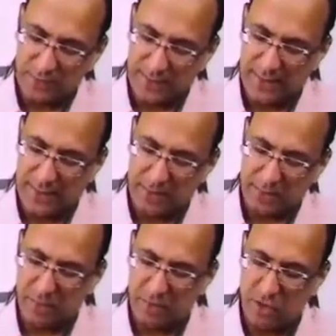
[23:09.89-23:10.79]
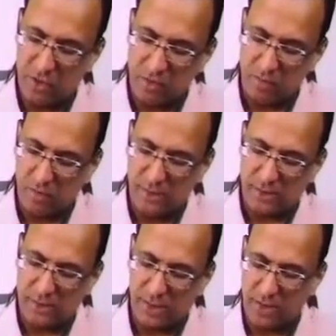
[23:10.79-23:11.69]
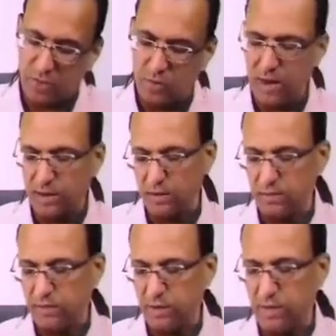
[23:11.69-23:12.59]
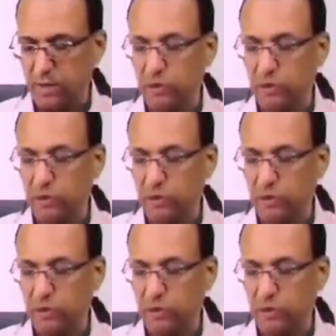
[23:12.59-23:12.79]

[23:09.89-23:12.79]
and some of the neuron bodies extend into lateral medulla.